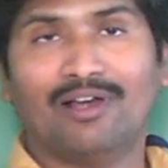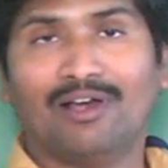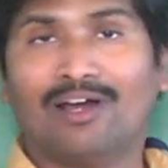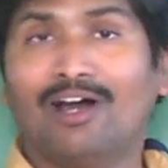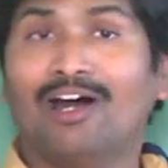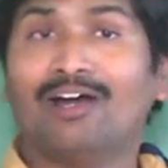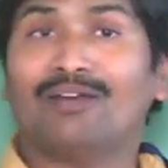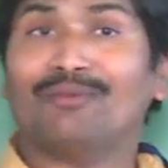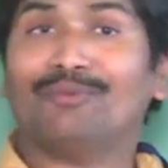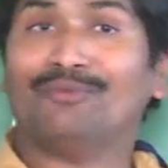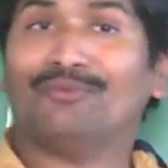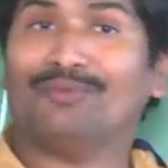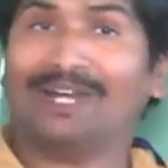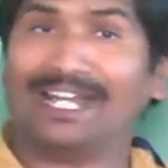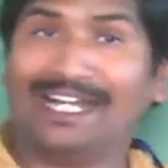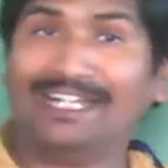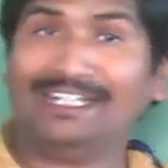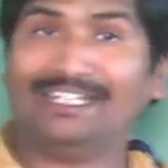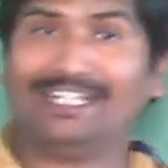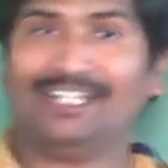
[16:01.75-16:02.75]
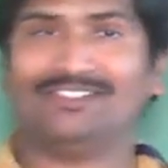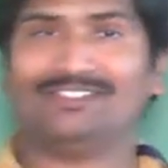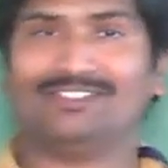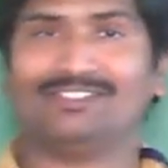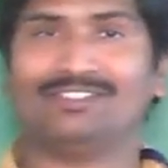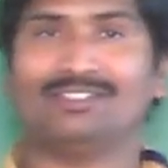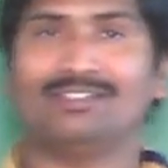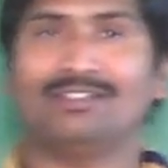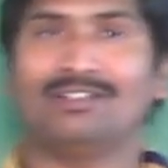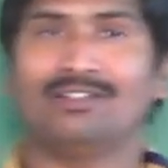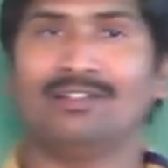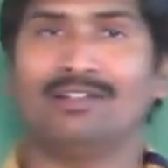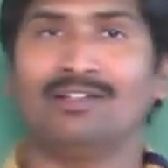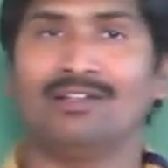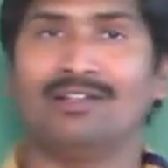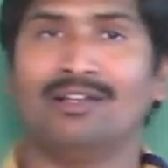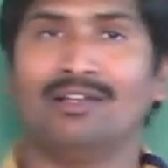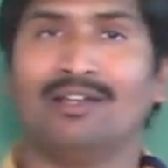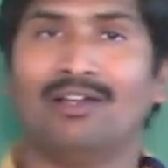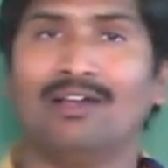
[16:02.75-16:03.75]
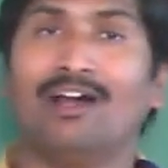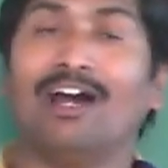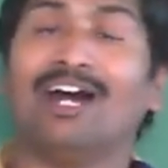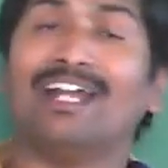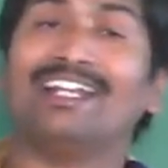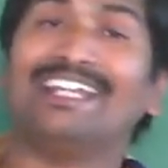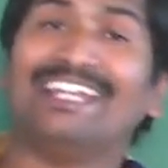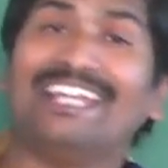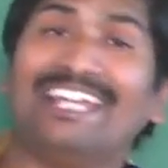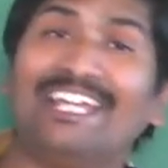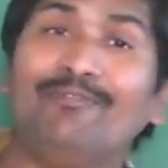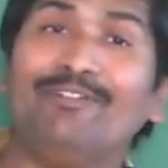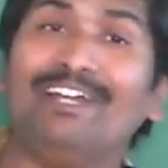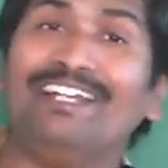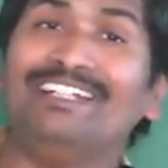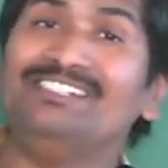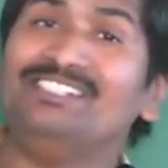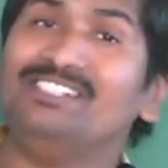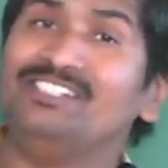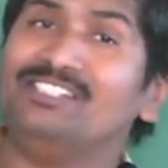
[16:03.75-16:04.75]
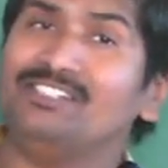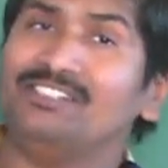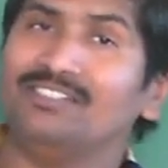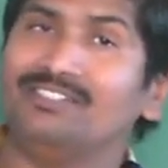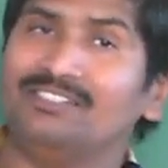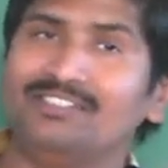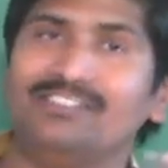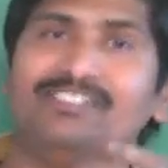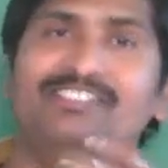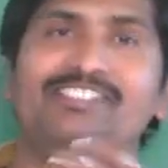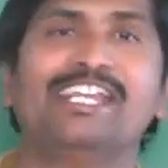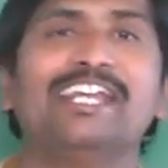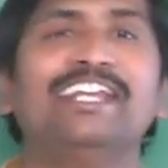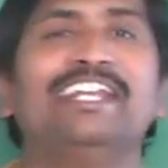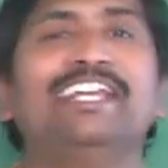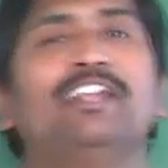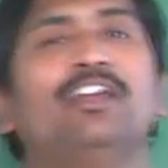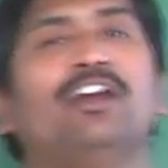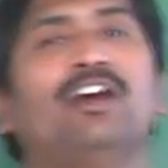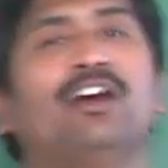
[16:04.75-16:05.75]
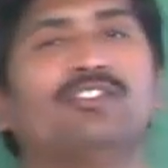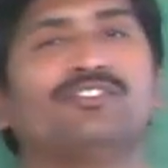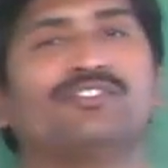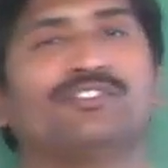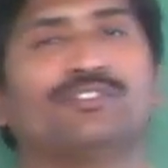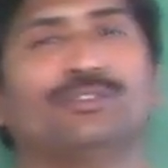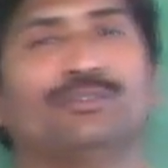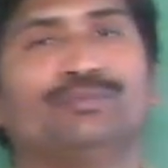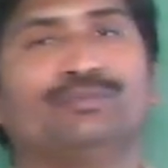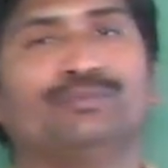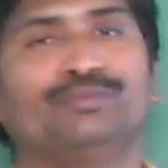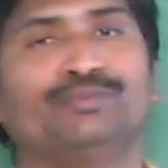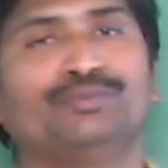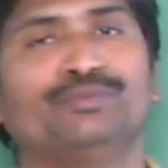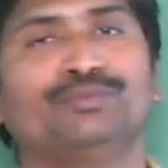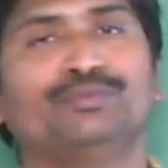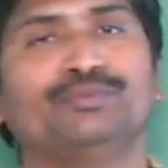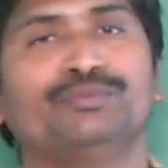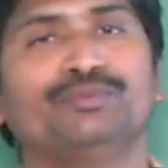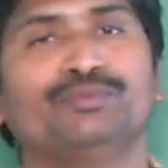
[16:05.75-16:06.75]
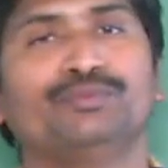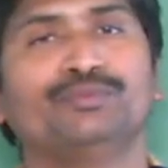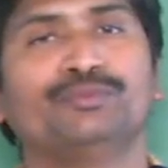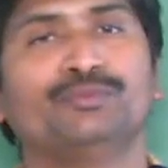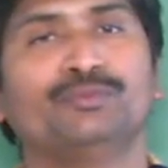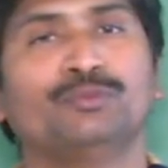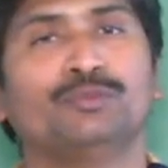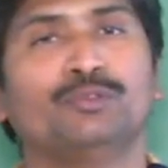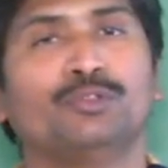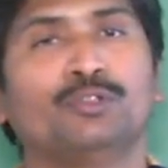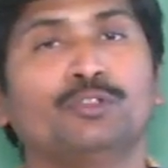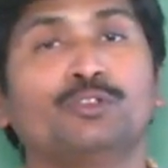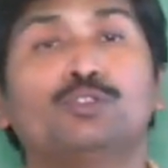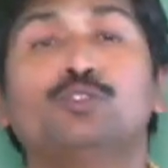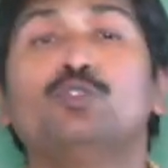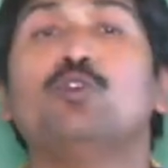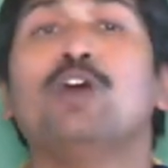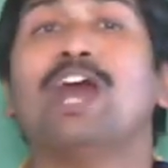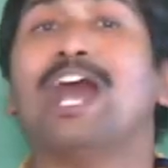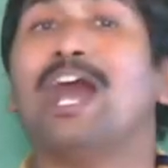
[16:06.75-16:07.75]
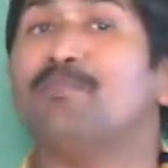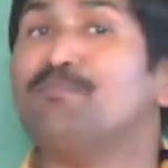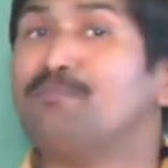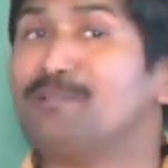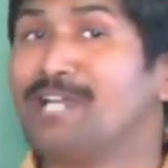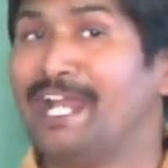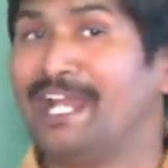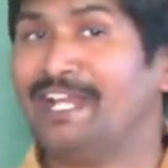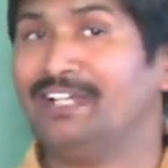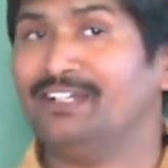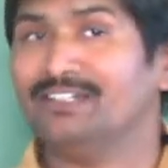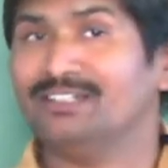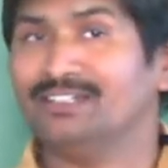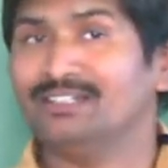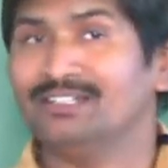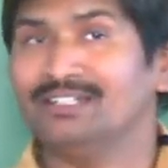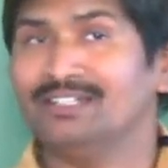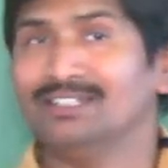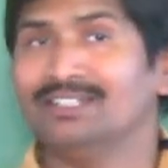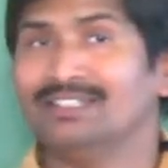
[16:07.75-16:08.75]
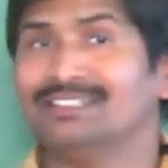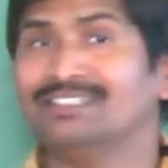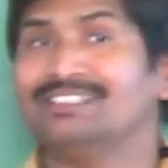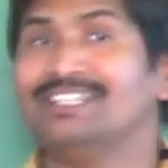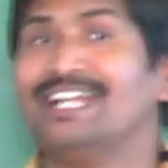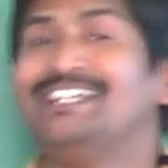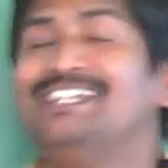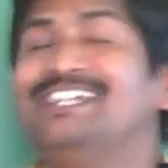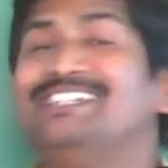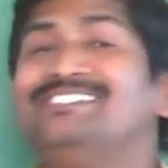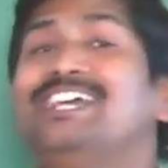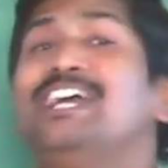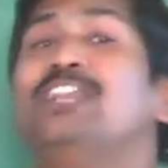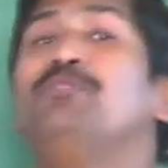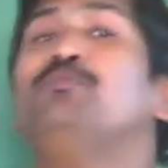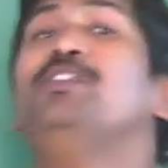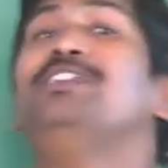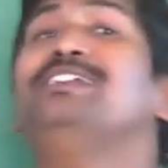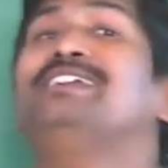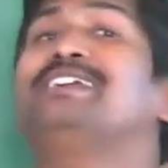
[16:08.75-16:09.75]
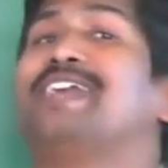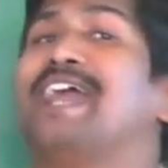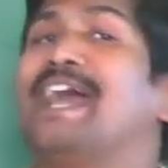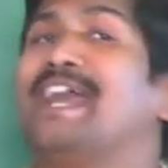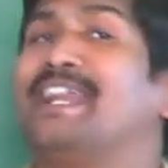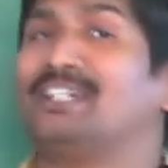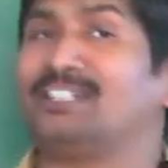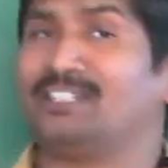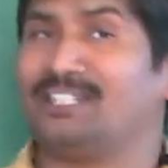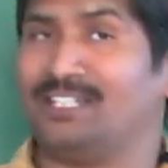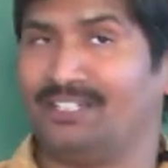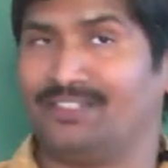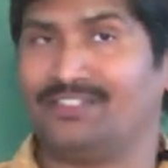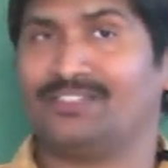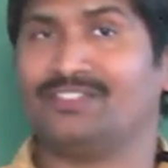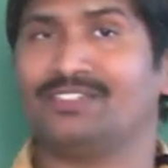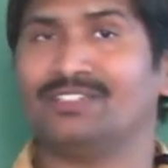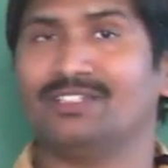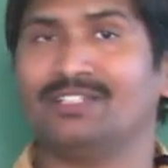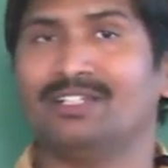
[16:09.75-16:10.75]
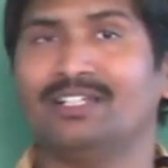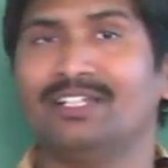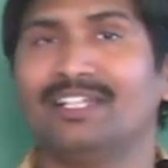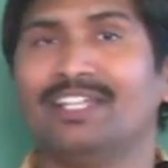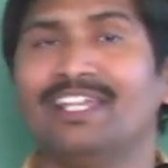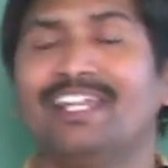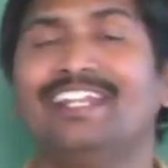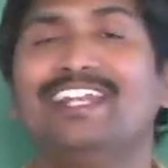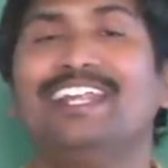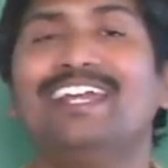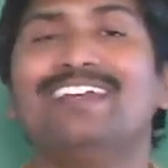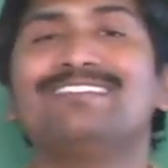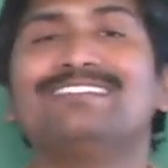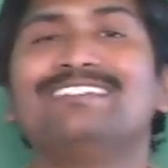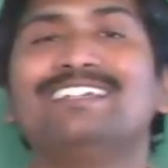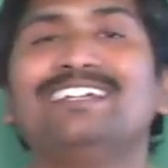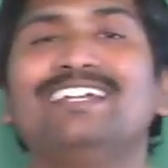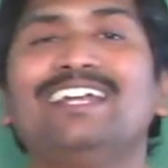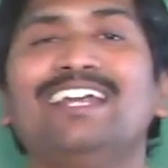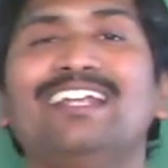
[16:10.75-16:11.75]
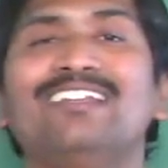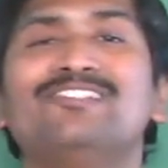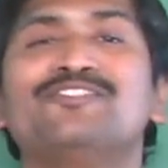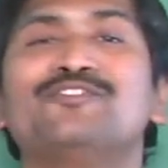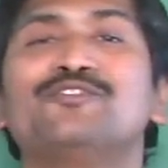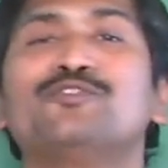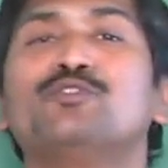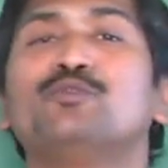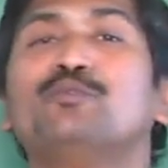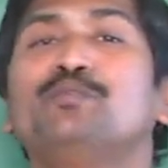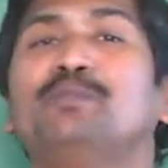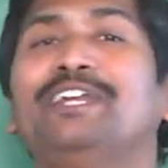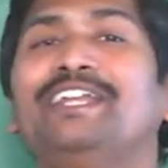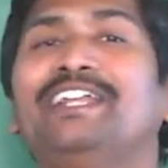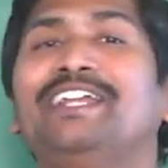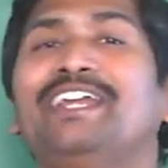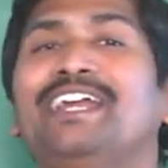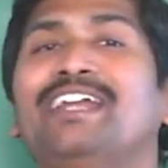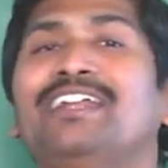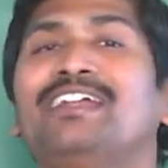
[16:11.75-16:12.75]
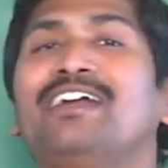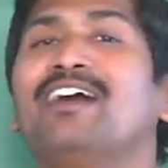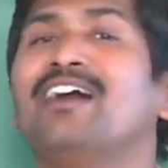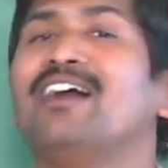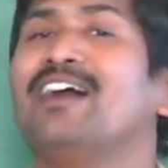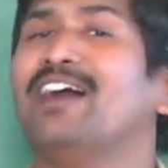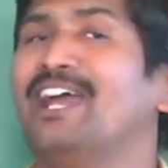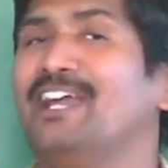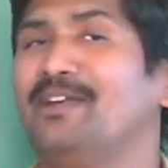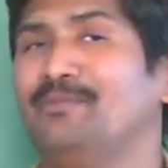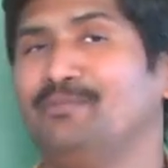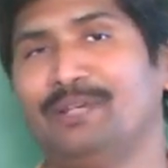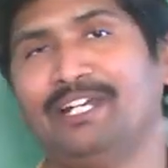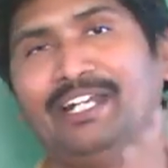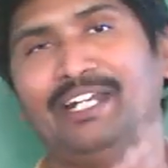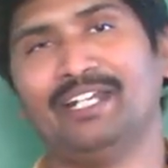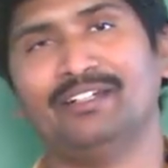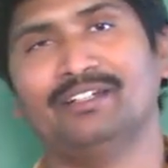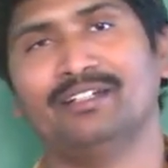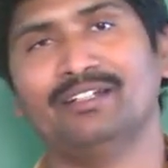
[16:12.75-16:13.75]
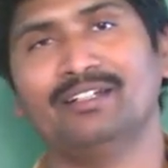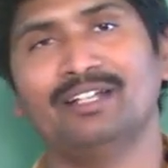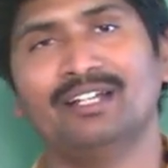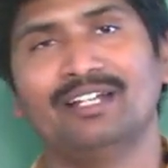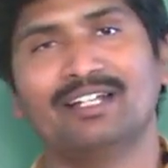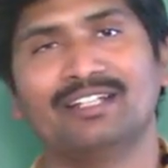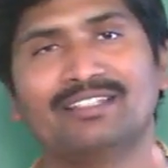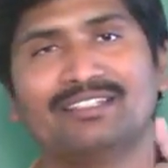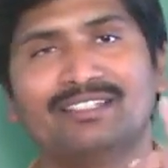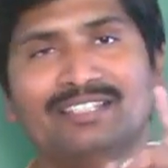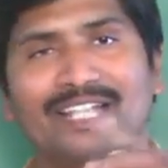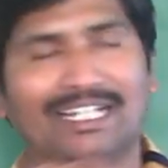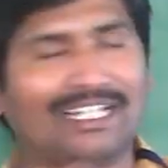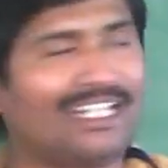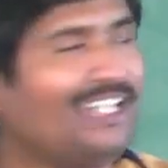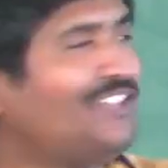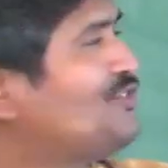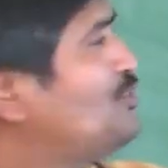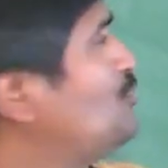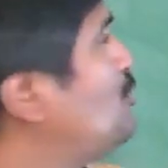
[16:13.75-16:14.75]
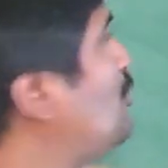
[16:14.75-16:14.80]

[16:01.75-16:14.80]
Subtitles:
or varieties or even genera also, to obtain the desirable characters in a single superior hybrid. That is